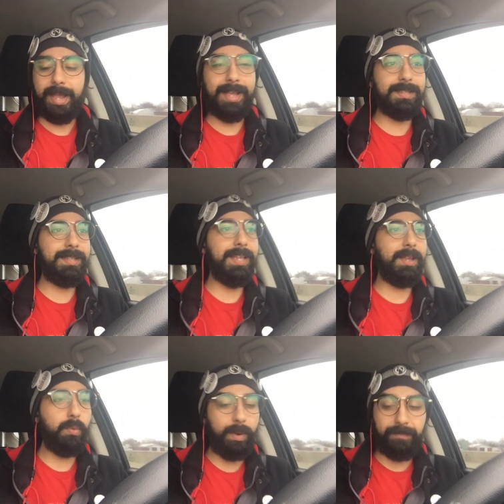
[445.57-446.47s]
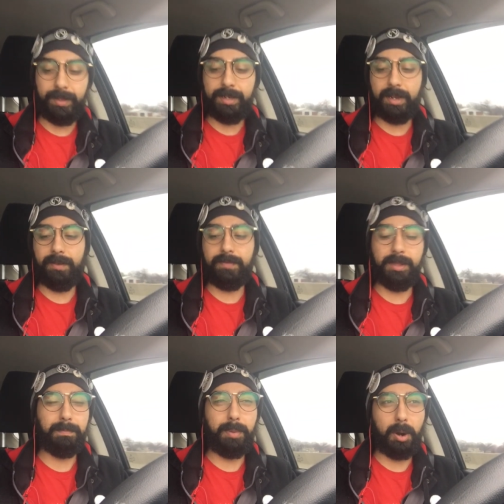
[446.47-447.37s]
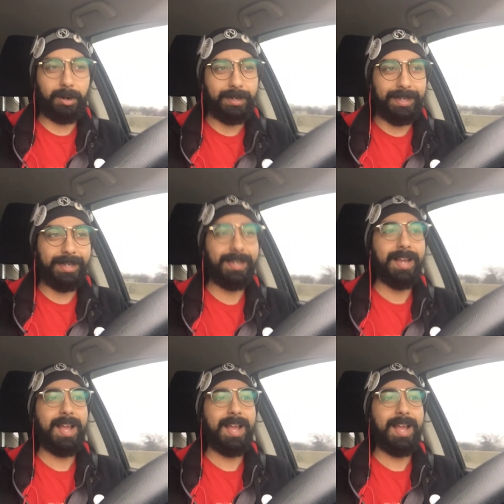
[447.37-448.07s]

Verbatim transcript: is the equivalent of the party